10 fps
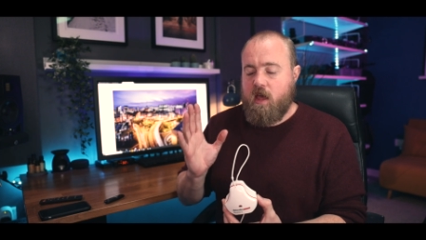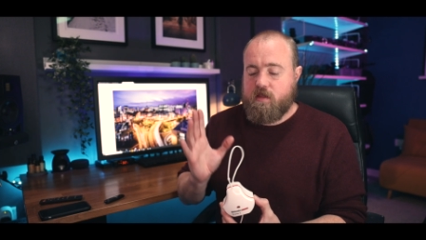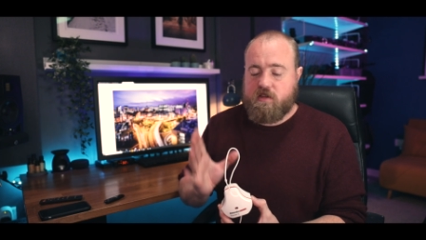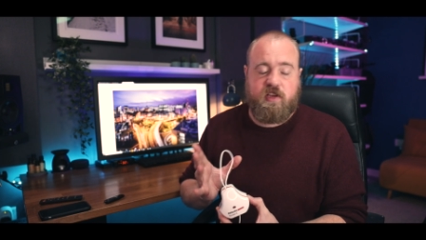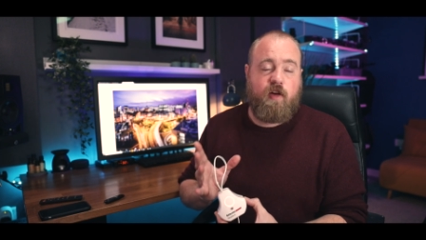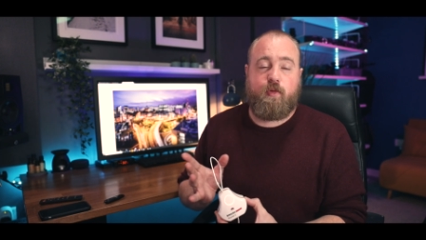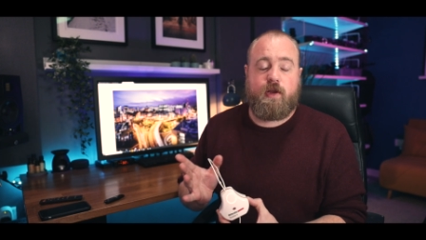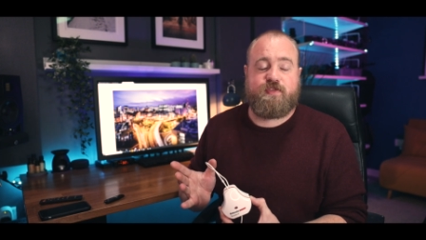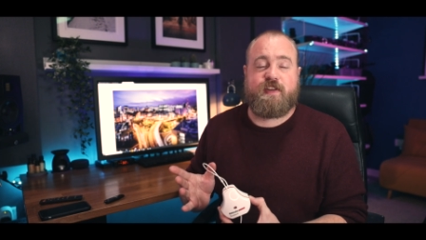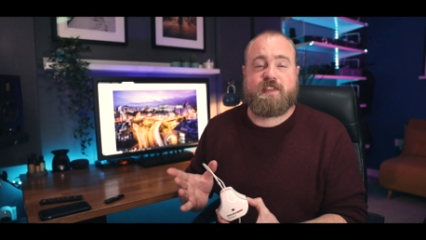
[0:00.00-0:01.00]
The software
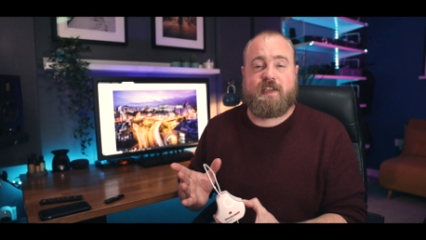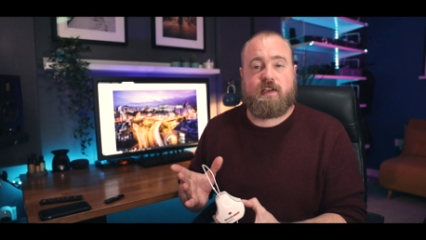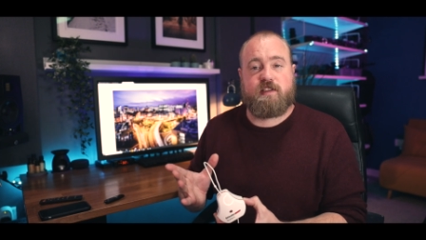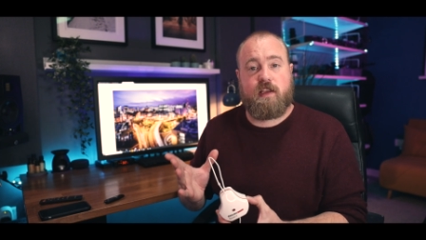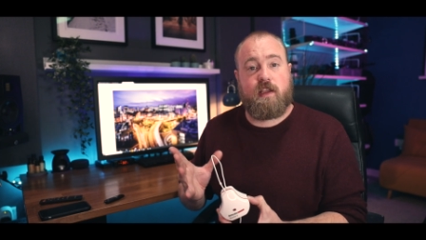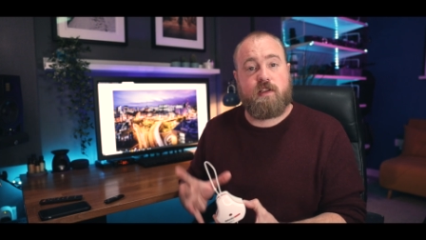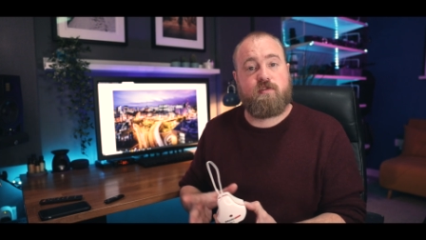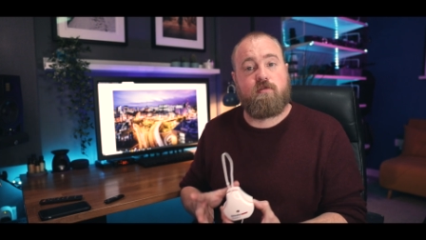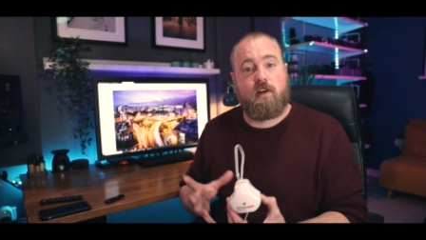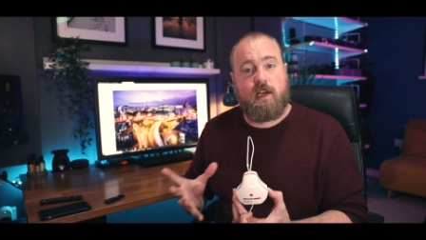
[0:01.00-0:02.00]
is fantastic. It's
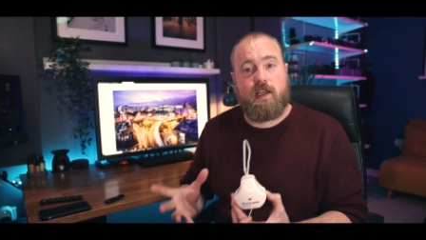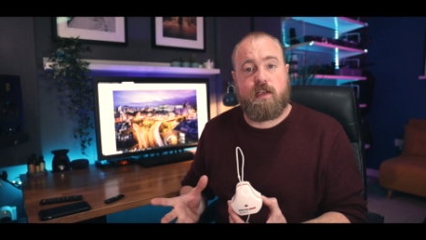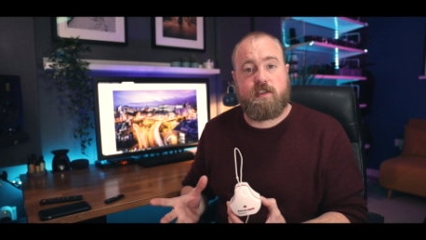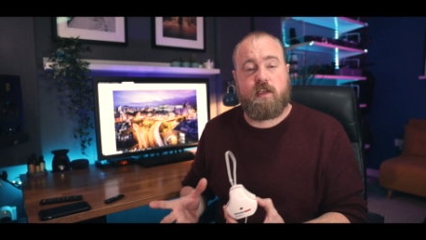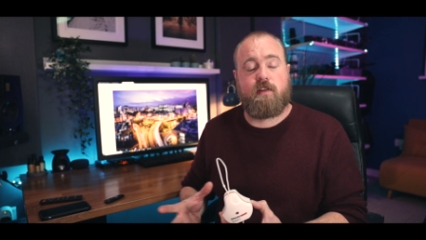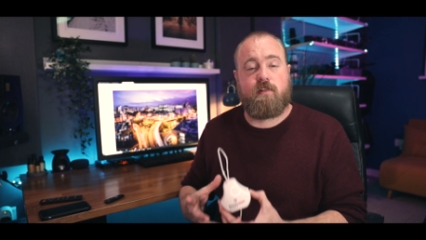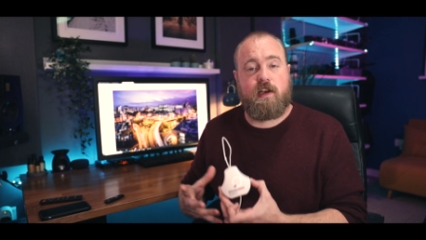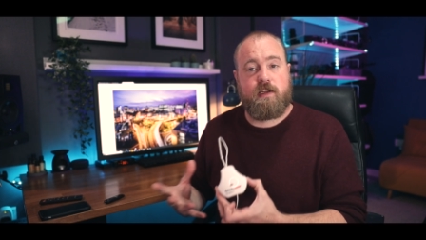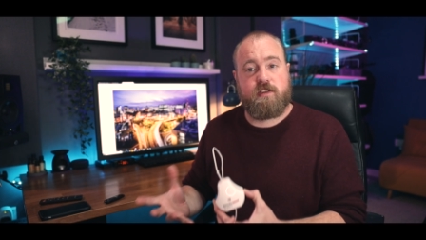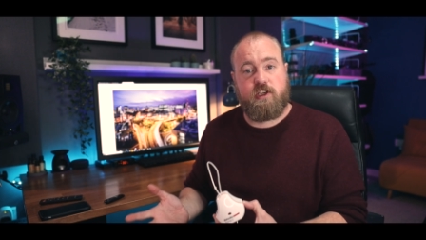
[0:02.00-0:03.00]
really easy,
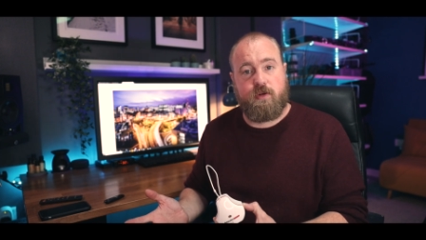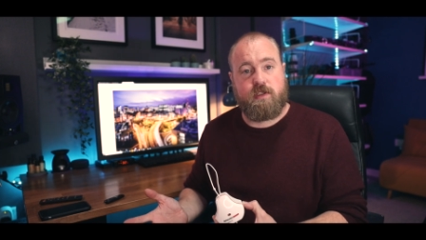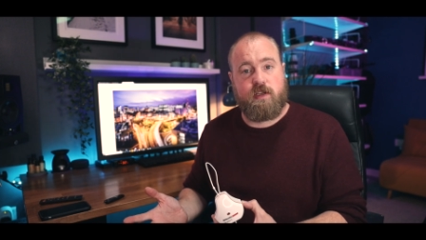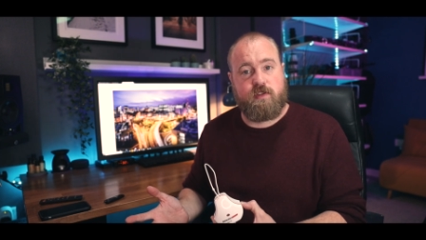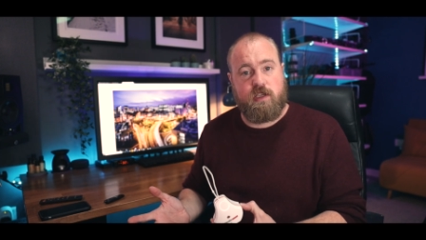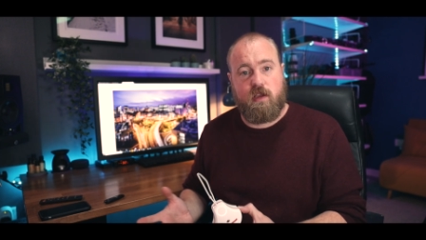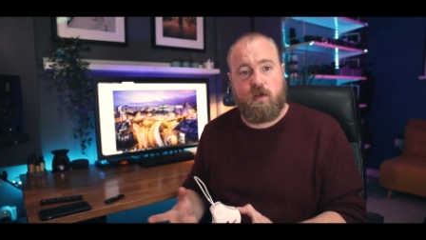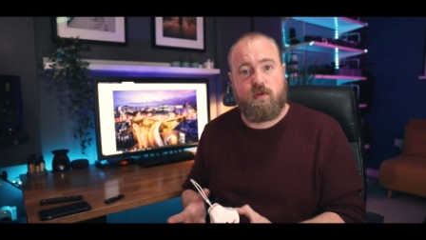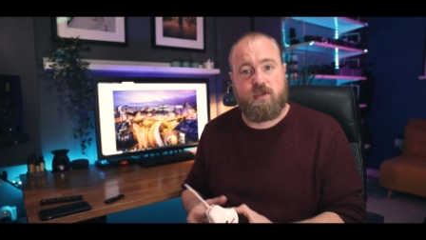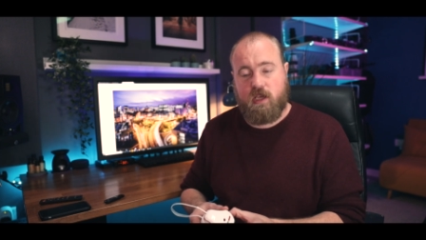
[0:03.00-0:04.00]
really intuitive to
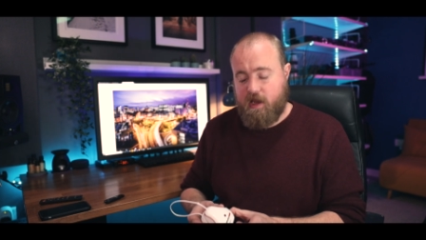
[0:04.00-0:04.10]
use,